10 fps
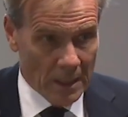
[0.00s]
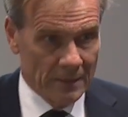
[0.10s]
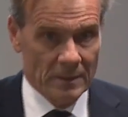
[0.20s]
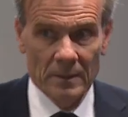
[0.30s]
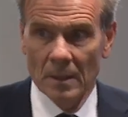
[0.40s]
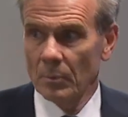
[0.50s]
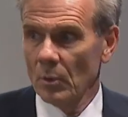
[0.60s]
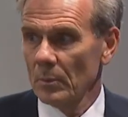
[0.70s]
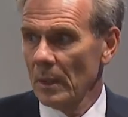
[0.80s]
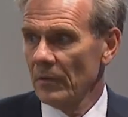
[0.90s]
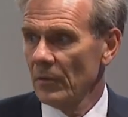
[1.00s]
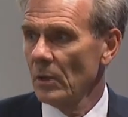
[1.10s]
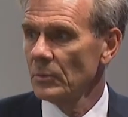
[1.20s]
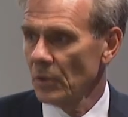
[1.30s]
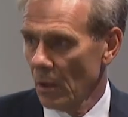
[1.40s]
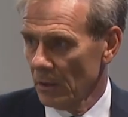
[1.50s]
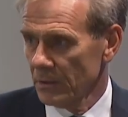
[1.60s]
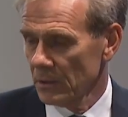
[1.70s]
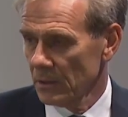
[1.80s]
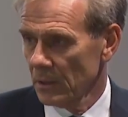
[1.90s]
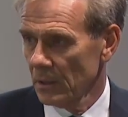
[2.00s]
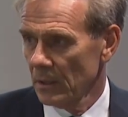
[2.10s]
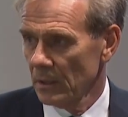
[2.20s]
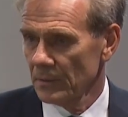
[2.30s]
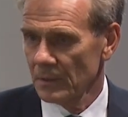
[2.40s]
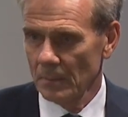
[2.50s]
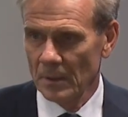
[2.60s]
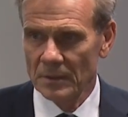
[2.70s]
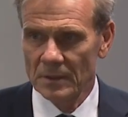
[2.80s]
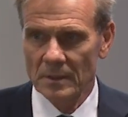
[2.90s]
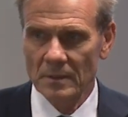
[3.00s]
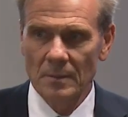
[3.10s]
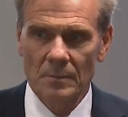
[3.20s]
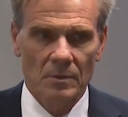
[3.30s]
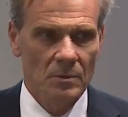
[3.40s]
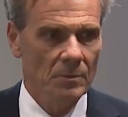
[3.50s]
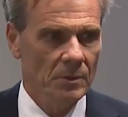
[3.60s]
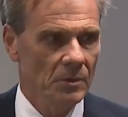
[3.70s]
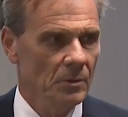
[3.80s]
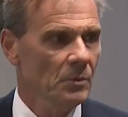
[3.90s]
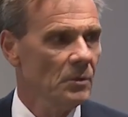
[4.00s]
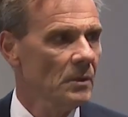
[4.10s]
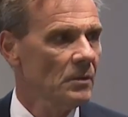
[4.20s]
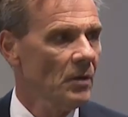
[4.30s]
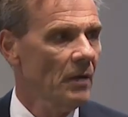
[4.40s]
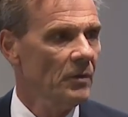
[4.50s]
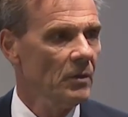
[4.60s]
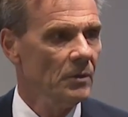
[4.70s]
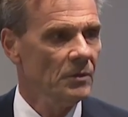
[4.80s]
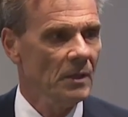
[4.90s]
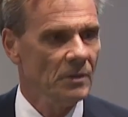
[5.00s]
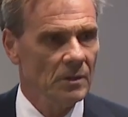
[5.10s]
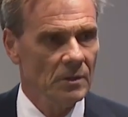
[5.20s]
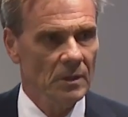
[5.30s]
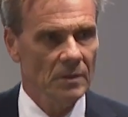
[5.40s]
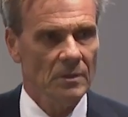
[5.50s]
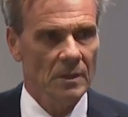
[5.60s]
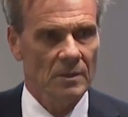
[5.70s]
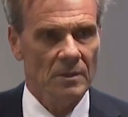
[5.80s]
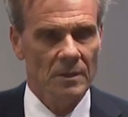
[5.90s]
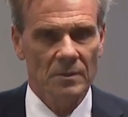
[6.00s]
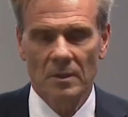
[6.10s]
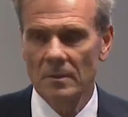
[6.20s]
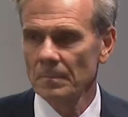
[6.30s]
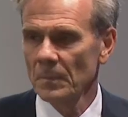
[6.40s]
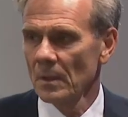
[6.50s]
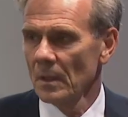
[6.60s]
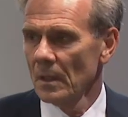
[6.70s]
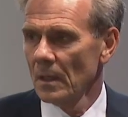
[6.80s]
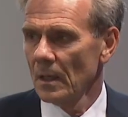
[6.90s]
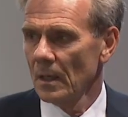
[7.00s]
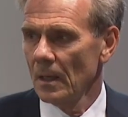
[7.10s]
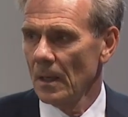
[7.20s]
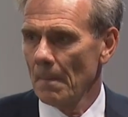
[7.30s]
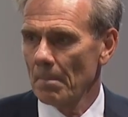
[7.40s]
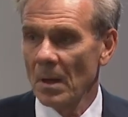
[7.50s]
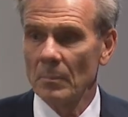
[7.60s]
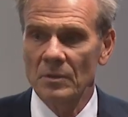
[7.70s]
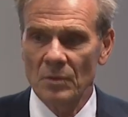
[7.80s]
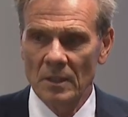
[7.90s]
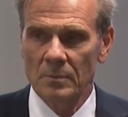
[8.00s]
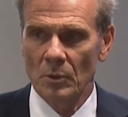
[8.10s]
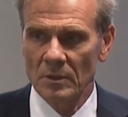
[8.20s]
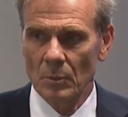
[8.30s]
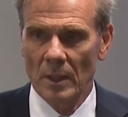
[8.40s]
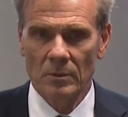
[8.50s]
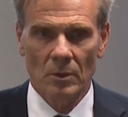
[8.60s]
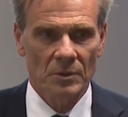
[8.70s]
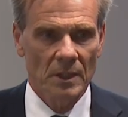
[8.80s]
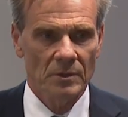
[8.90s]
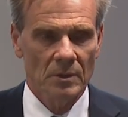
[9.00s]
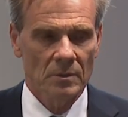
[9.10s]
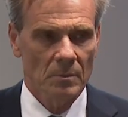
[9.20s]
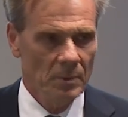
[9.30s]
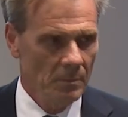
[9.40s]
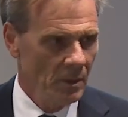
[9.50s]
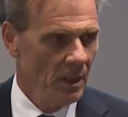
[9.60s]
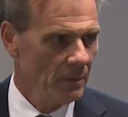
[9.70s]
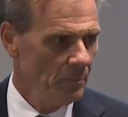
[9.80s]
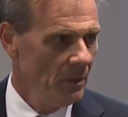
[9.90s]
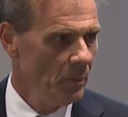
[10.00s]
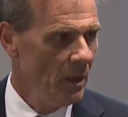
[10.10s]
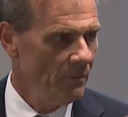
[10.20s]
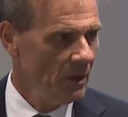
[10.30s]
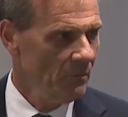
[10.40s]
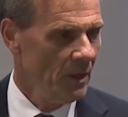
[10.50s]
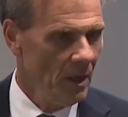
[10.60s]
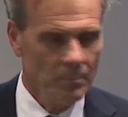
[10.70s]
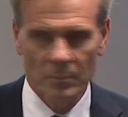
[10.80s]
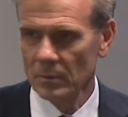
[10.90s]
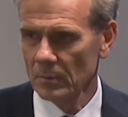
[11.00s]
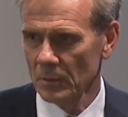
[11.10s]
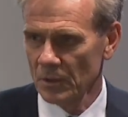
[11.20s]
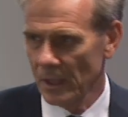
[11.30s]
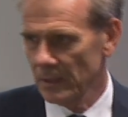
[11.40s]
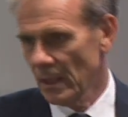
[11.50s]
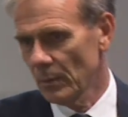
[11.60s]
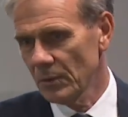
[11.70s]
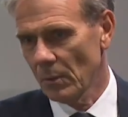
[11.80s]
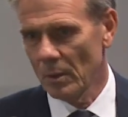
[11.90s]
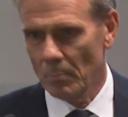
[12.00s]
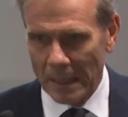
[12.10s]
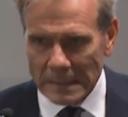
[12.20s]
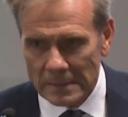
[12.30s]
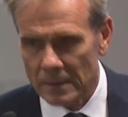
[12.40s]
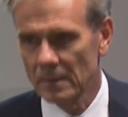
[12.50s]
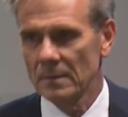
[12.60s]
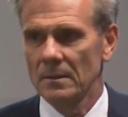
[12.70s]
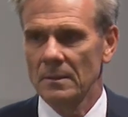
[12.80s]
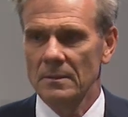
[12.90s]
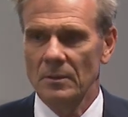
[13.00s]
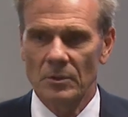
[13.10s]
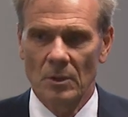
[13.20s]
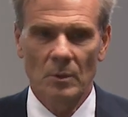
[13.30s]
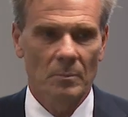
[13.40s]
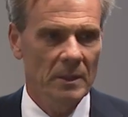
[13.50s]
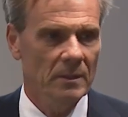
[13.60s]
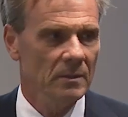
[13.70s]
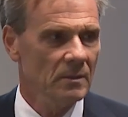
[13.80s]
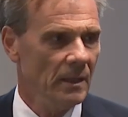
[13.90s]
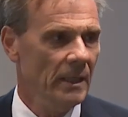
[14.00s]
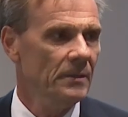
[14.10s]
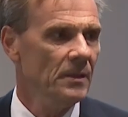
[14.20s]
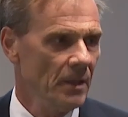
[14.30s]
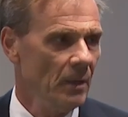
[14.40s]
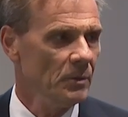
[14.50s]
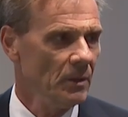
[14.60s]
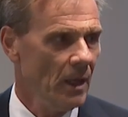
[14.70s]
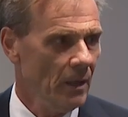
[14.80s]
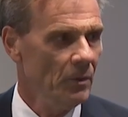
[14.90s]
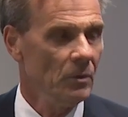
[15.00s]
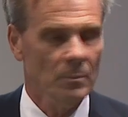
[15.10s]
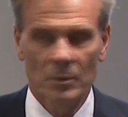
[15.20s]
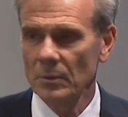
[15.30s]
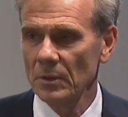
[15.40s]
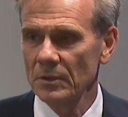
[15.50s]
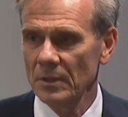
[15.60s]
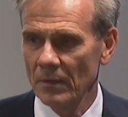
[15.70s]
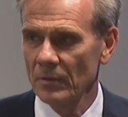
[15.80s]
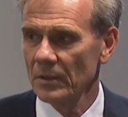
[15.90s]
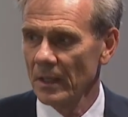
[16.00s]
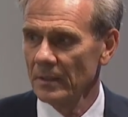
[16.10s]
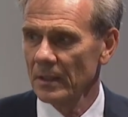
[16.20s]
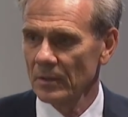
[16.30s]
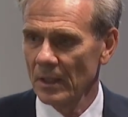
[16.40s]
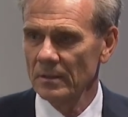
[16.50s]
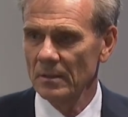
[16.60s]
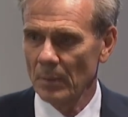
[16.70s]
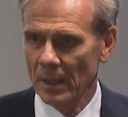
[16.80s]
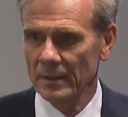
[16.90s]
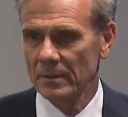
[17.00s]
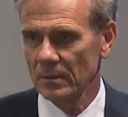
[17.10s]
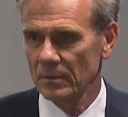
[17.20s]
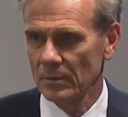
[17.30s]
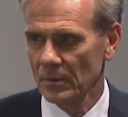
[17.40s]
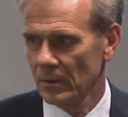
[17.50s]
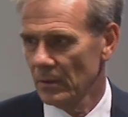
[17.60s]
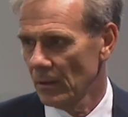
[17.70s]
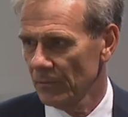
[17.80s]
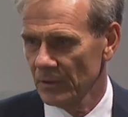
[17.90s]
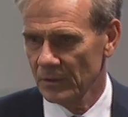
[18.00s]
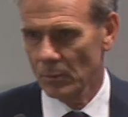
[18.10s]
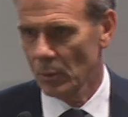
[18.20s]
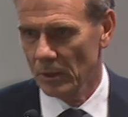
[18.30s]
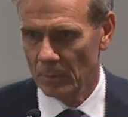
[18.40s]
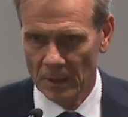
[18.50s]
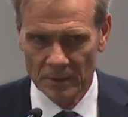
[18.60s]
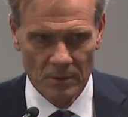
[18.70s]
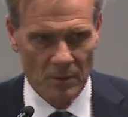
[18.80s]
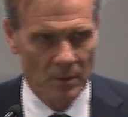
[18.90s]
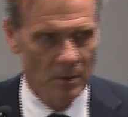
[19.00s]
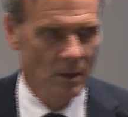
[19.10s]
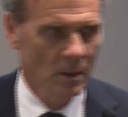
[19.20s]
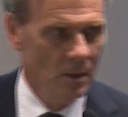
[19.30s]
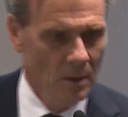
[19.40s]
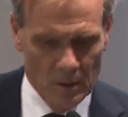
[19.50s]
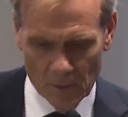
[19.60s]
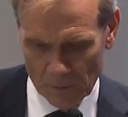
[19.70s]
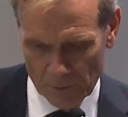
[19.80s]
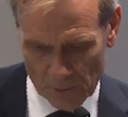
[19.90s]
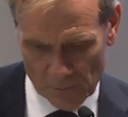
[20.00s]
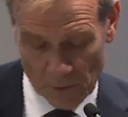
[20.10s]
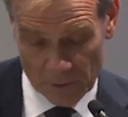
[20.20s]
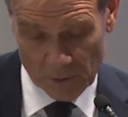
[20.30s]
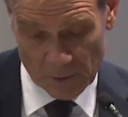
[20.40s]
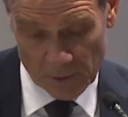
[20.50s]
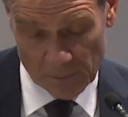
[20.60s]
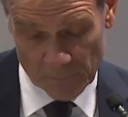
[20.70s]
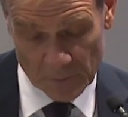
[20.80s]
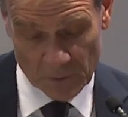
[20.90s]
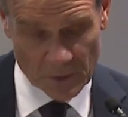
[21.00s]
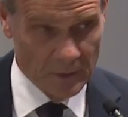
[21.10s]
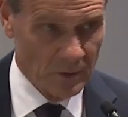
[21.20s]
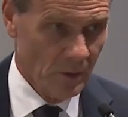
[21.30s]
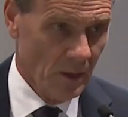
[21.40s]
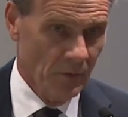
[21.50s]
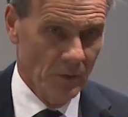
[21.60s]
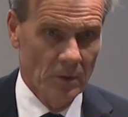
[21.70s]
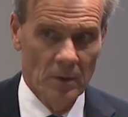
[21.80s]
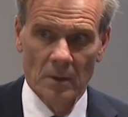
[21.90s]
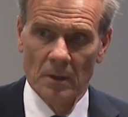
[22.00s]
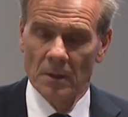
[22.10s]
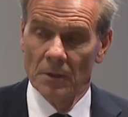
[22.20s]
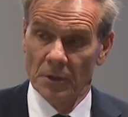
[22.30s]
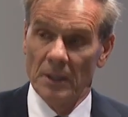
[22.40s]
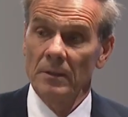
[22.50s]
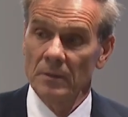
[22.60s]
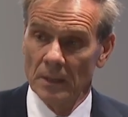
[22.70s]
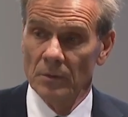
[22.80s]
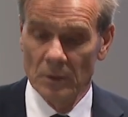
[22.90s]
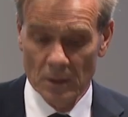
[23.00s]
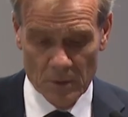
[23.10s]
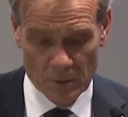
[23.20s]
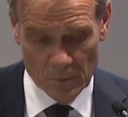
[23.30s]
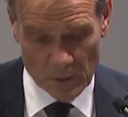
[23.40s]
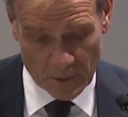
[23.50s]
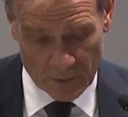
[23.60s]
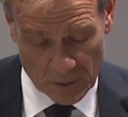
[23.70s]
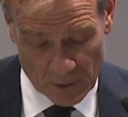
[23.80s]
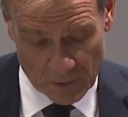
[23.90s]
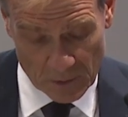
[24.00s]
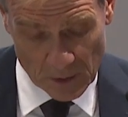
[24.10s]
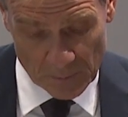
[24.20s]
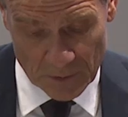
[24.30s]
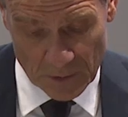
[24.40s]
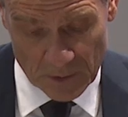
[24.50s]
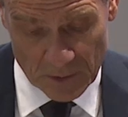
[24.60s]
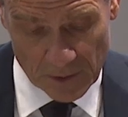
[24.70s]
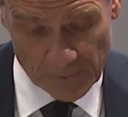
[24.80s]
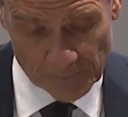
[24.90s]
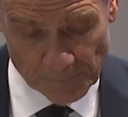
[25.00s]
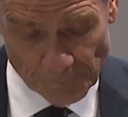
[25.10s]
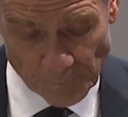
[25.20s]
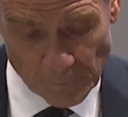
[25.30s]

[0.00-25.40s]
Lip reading: Like Singapore, we had road tolls, similar systems to reduce traffic congestion in the city center. Public transport is quite congested, so people like me, we have given up. We take out our bike. It's not only me, it's 80,000 other commuters every day that take the bike to their office or workplace or the university. So that's another thing that you can do as a common citizen.